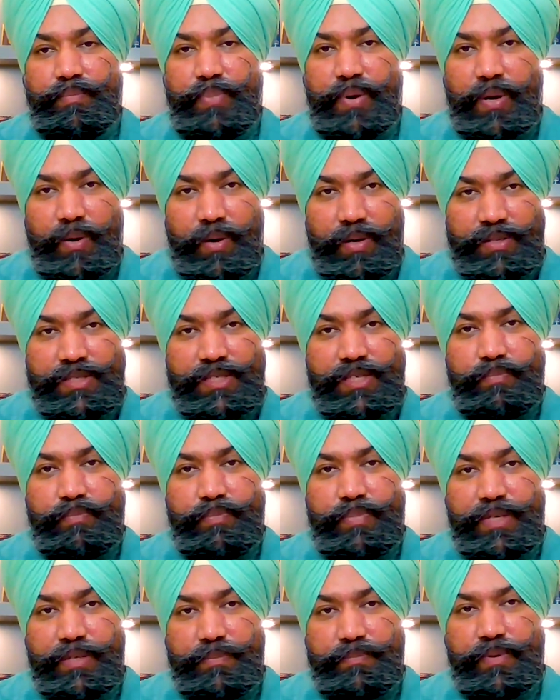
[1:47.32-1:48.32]
Because the
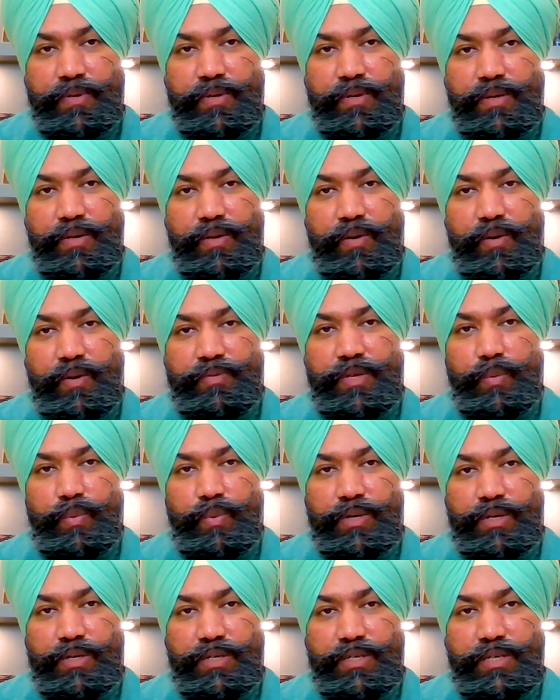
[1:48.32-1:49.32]
people of the
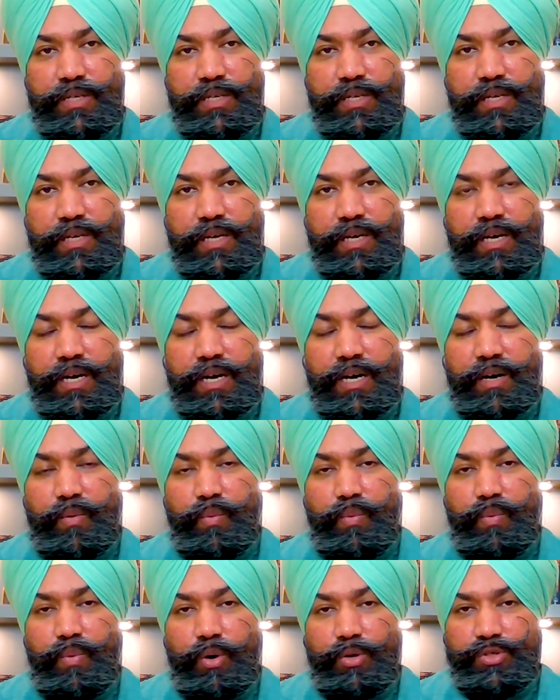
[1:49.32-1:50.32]
world
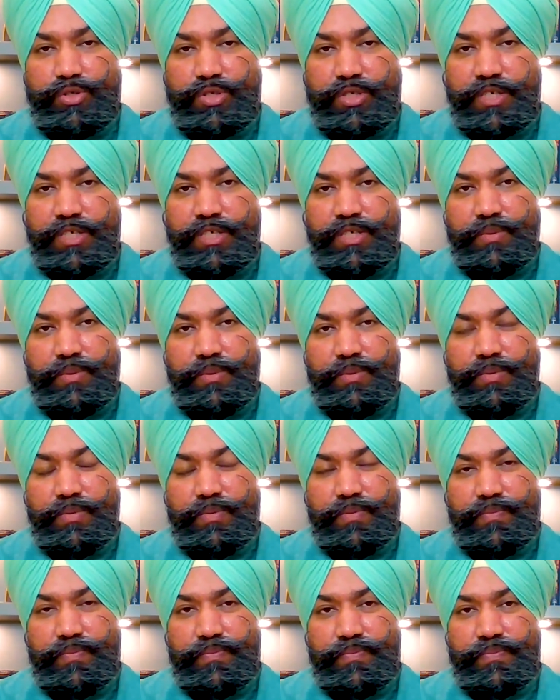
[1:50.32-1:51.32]
are watching you.
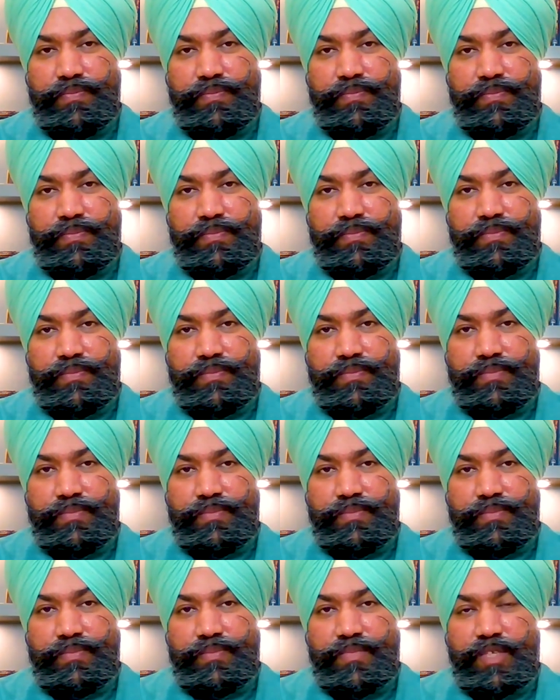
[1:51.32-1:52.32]

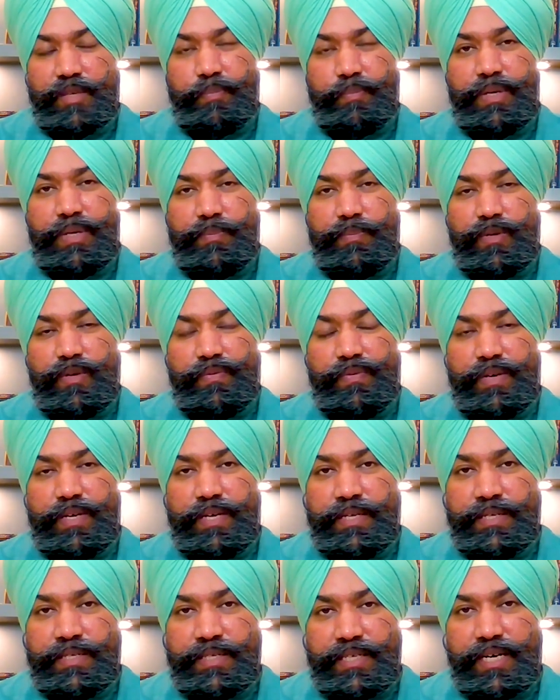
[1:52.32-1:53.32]
The people of
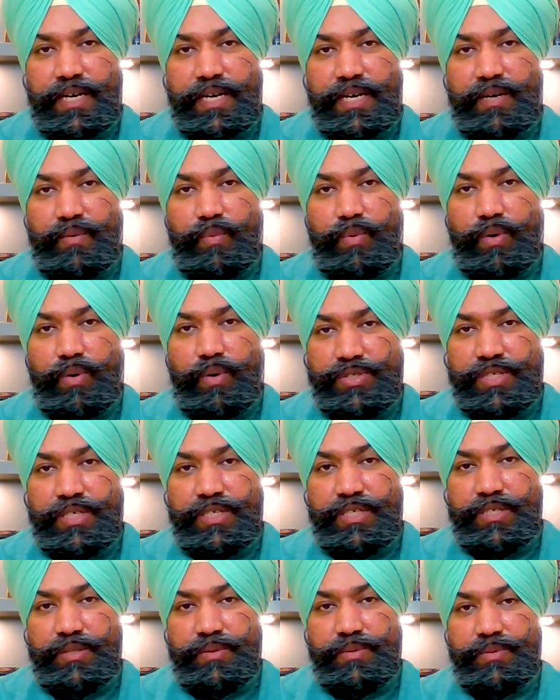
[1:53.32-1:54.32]
India are
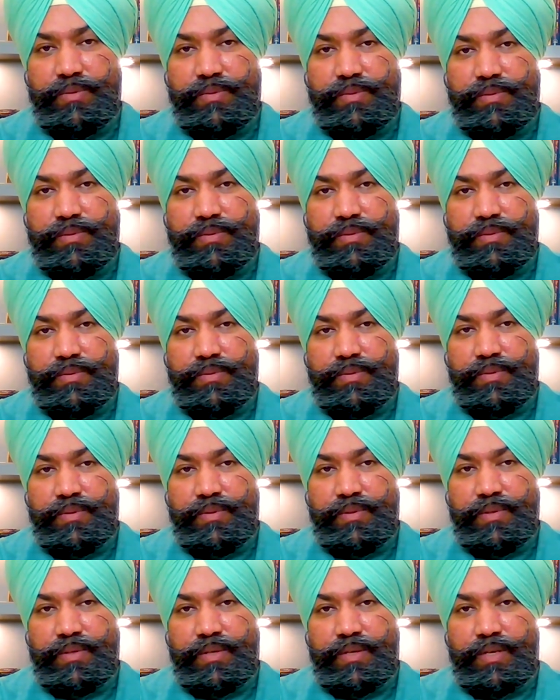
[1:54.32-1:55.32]
watching you.
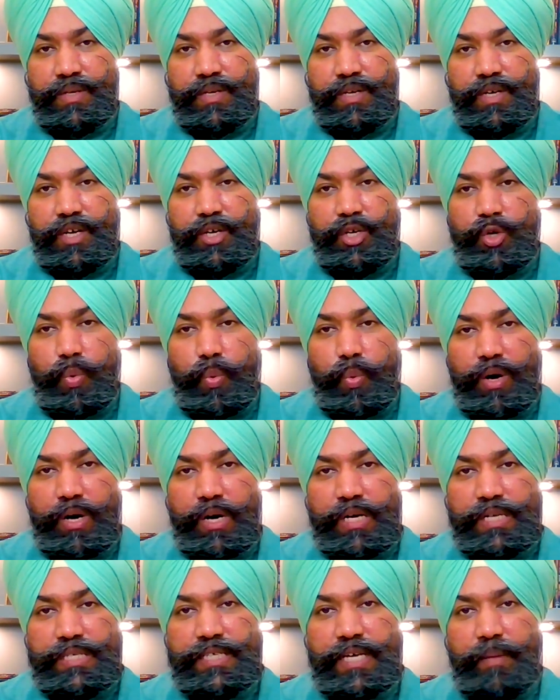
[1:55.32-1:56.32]
Your
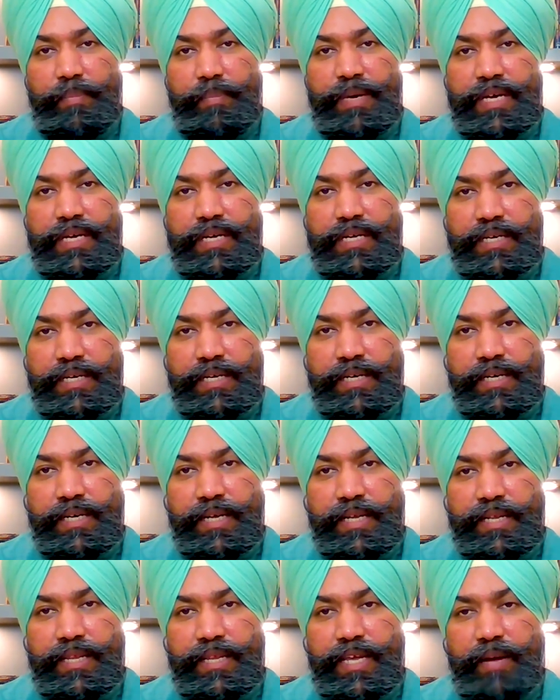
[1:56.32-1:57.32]
words are being heard
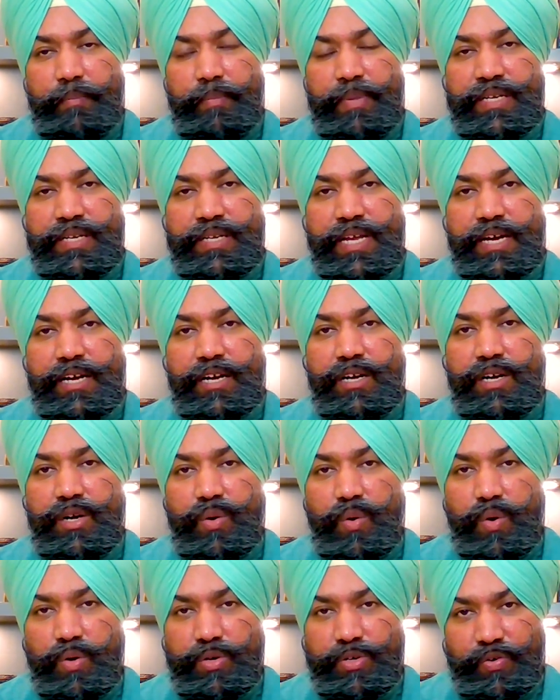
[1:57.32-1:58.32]
and they are being taken
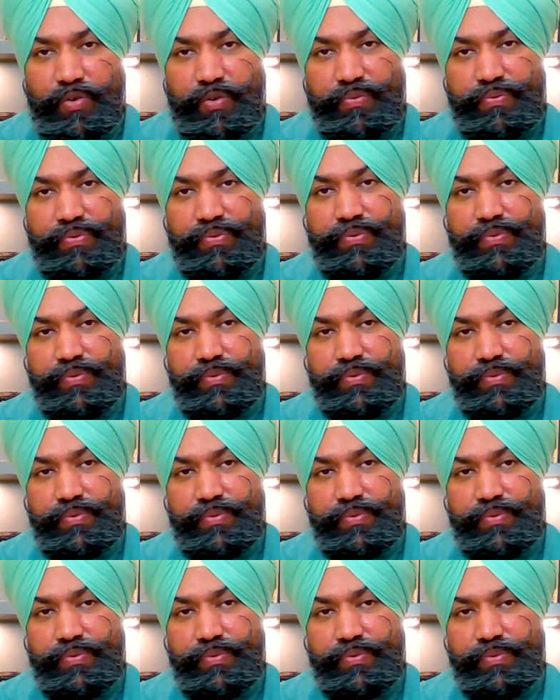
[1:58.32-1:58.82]
note of.